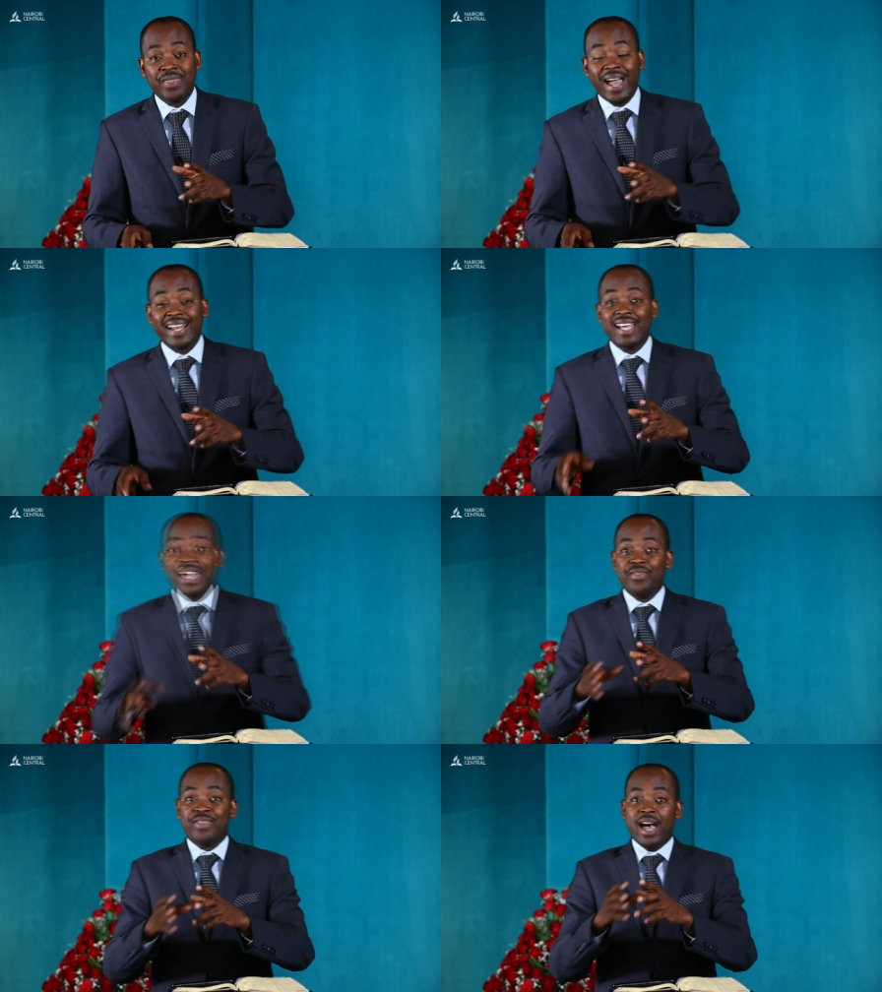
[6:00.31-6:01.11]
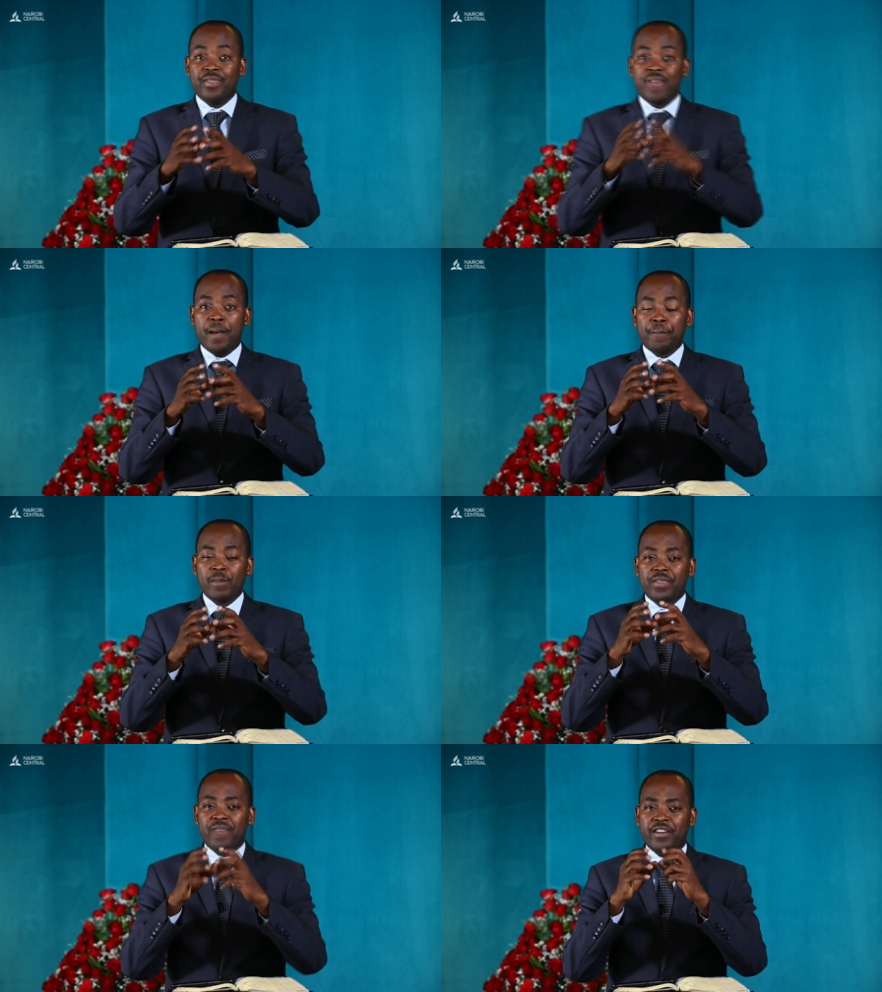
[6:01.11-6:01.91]
That the, the,
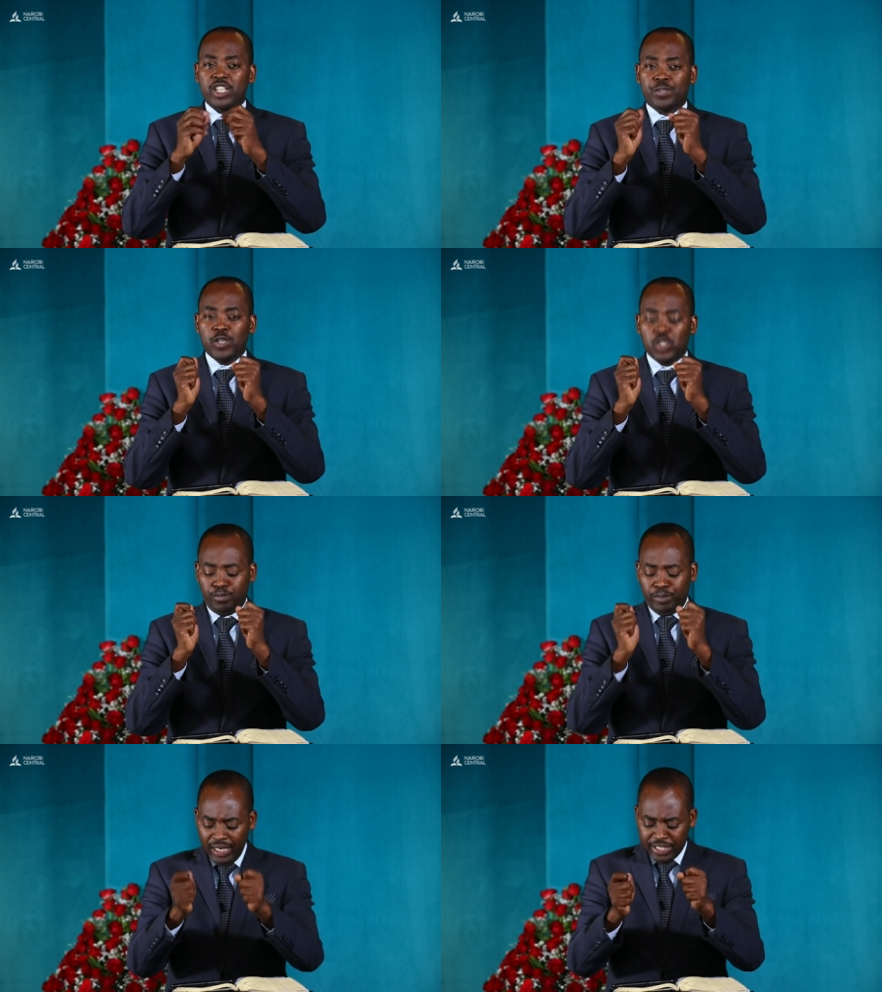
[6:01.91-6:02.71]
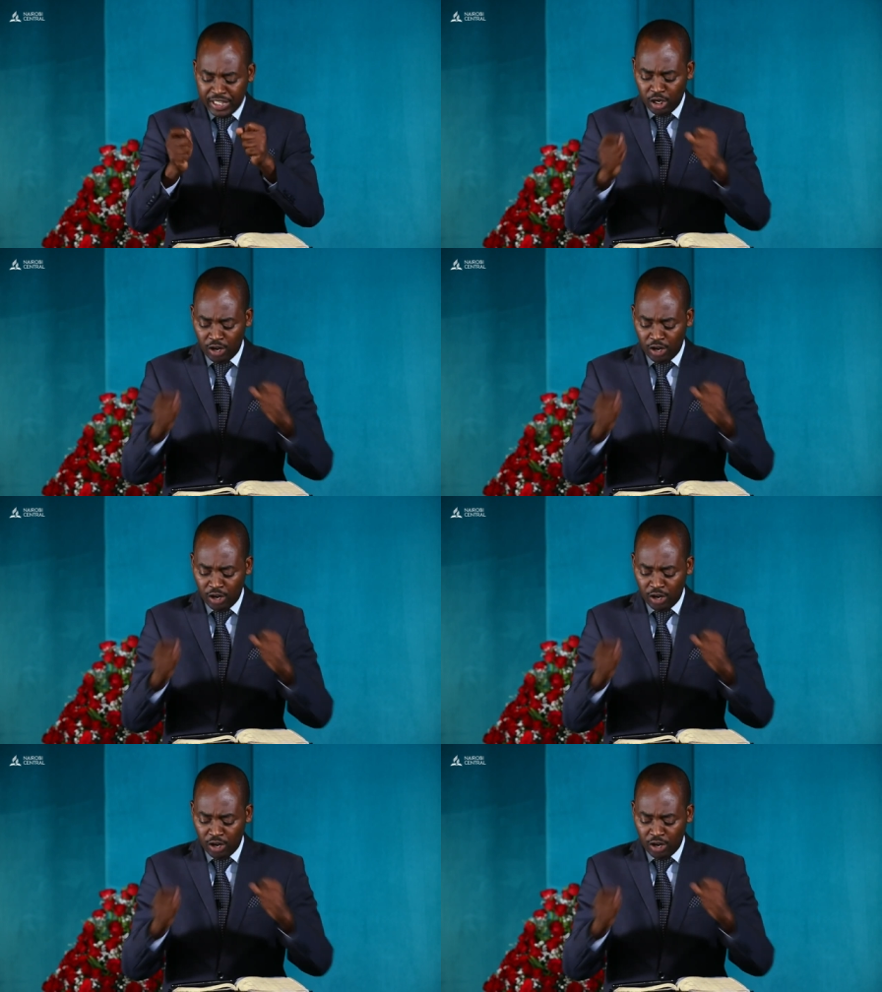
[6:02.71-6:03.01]
the responsibility